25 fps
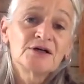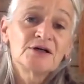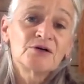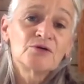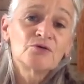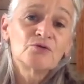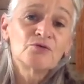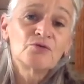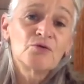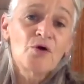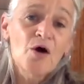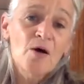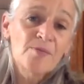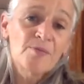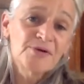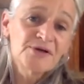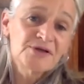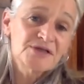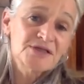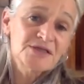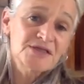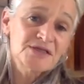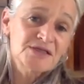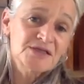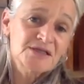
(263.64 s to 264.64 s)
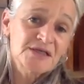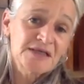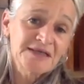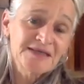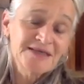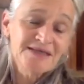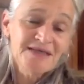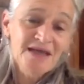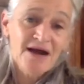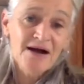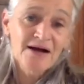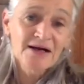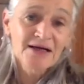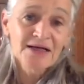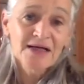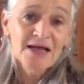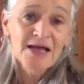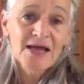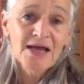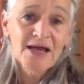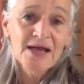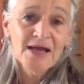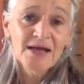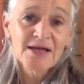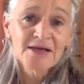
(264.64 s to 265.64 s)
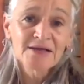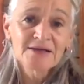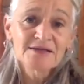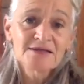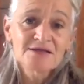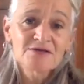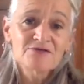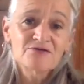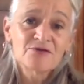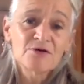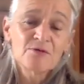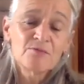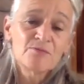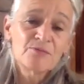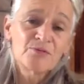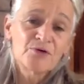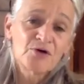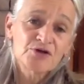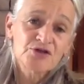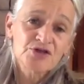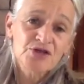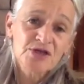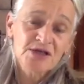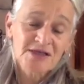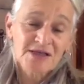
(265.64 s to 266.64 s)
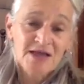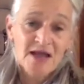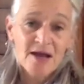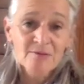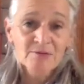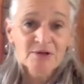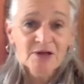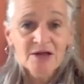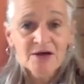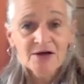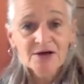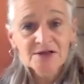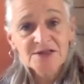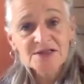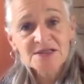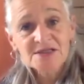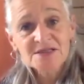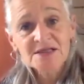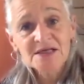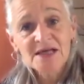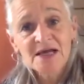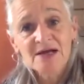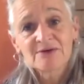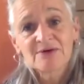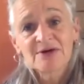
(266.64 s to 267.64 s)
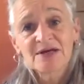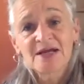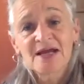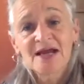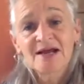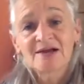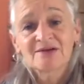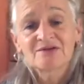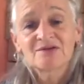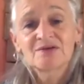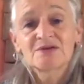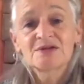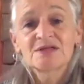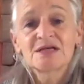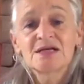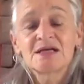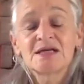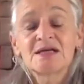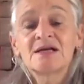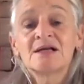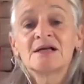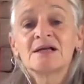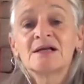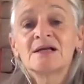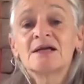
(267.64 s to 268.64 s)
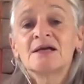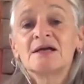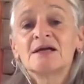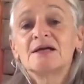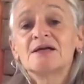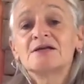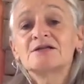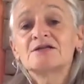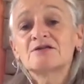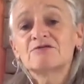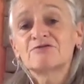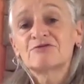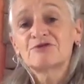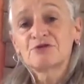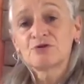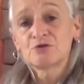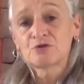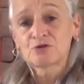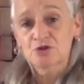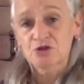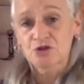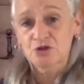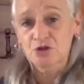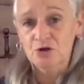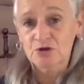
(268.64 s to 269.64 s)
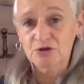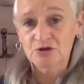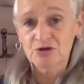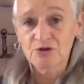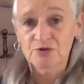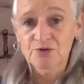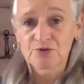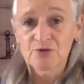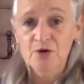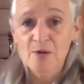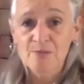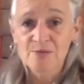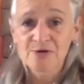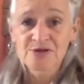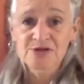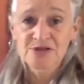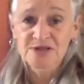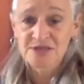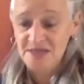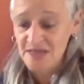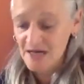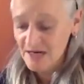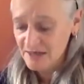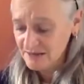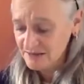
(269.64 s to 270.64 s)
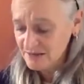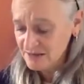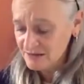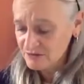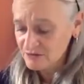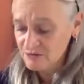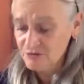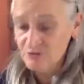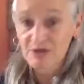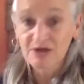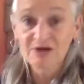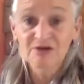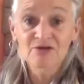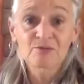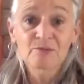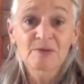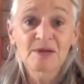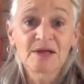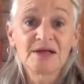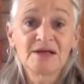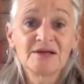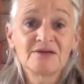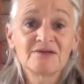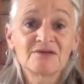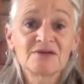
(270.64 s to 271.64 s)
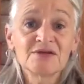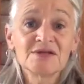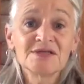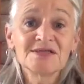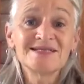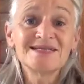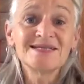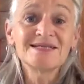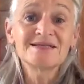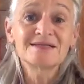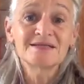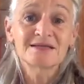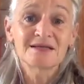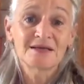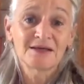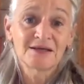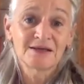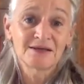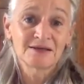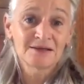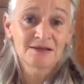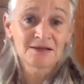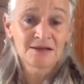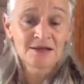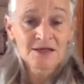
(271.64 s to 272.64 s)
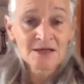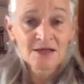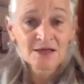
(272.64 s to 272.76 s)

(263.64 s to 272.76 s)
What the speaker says: Robert Young, and from Project Camelot, Kerry Cassidy interviewed Dr. Robert Young, who explains in detail